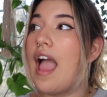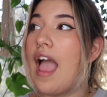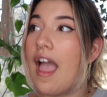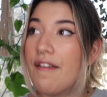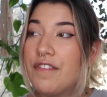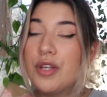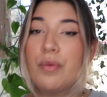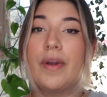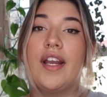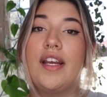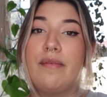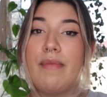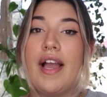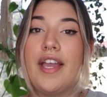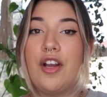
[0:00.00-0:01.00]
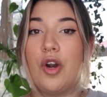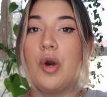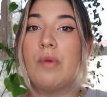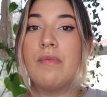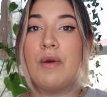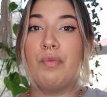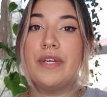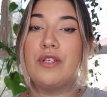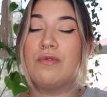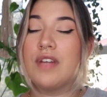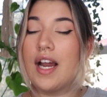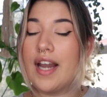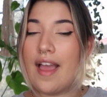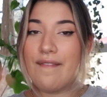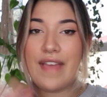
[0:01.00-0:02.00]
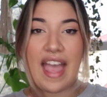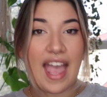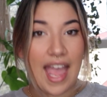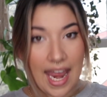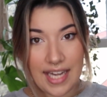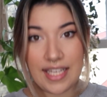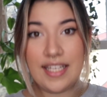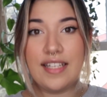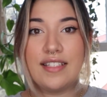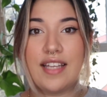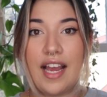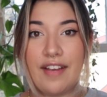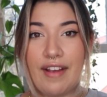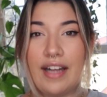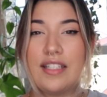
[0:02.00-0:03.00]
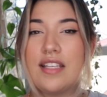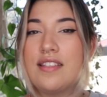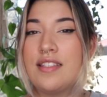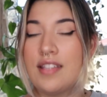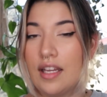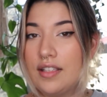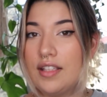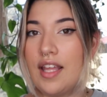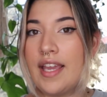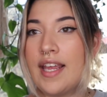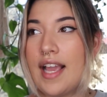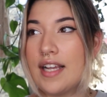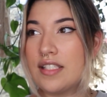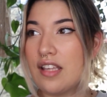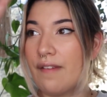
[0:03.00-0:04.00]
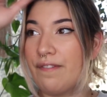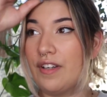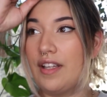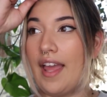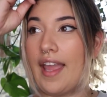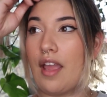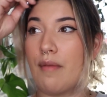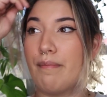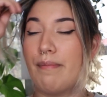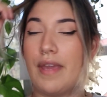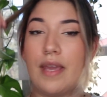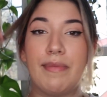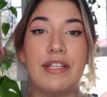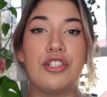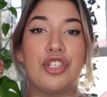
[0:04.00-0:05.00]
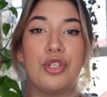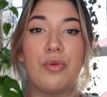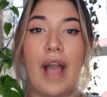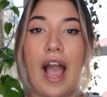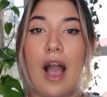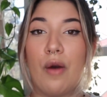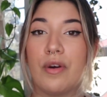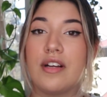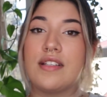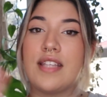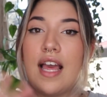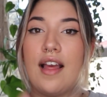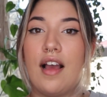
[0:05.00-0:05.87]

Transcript: Everywhere in my home we do not have any direct sunlight except for like maybe 2 hours